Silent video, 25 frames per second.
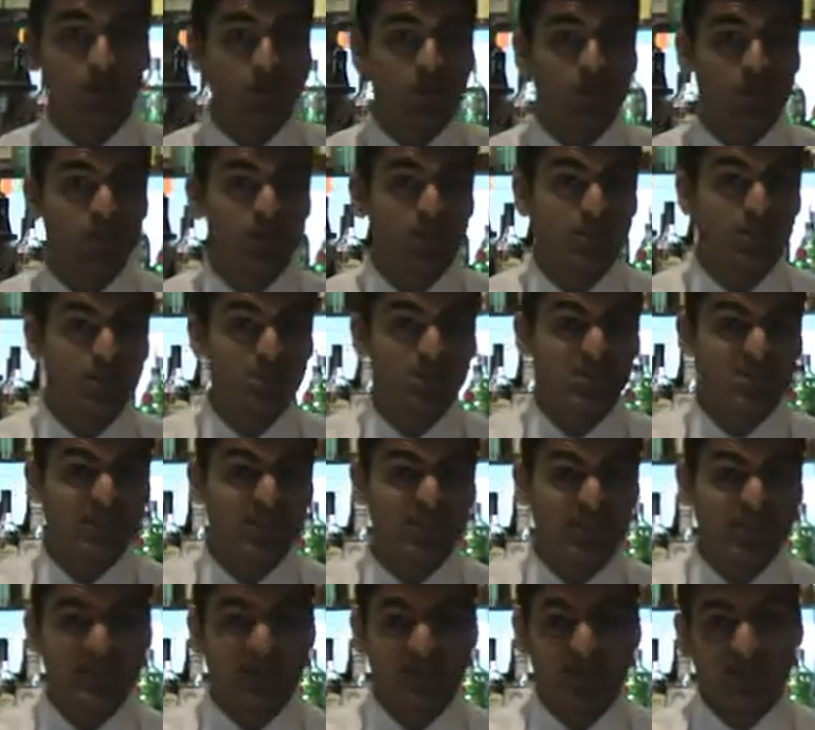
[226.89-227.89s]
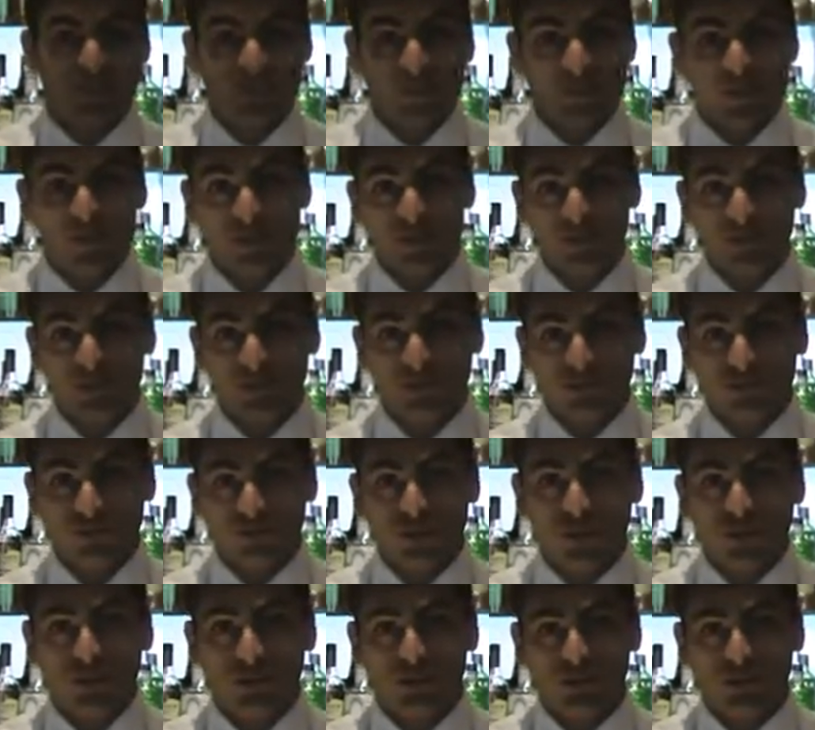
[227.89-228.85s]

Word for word: On Thursday. I've been on the road,